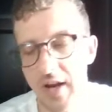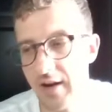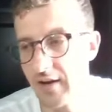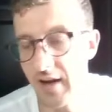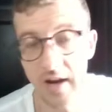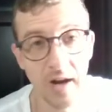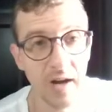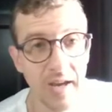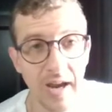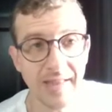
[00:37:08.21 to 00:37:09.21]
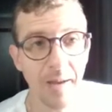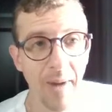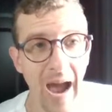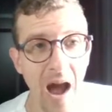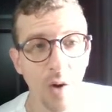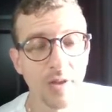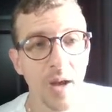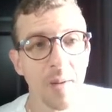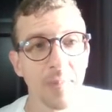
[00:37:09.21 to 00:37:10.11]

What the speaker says: can kick them out,